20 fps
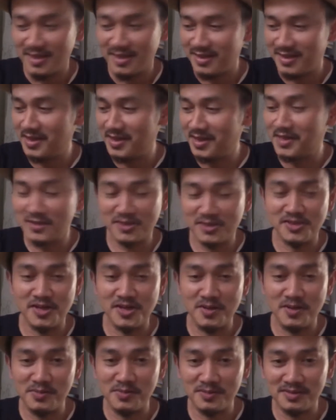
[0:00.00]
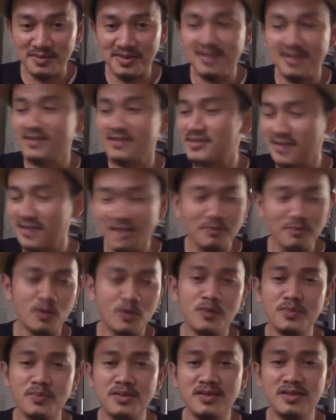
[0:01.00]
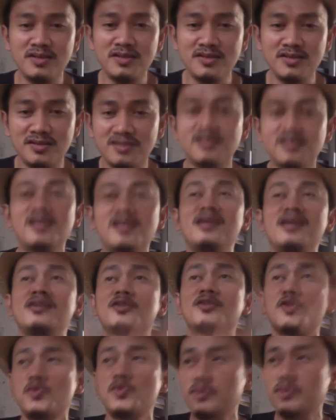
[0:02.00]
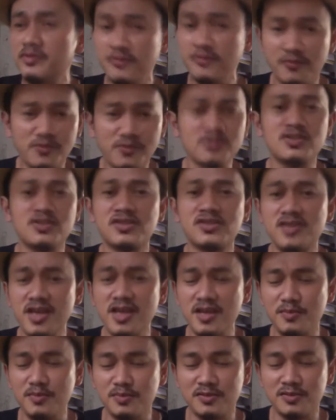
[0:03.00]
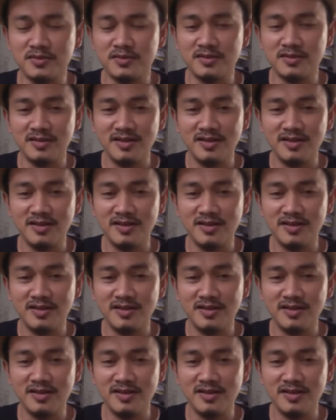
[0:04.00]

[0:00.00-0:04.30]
large towels, and some combination into different shapes.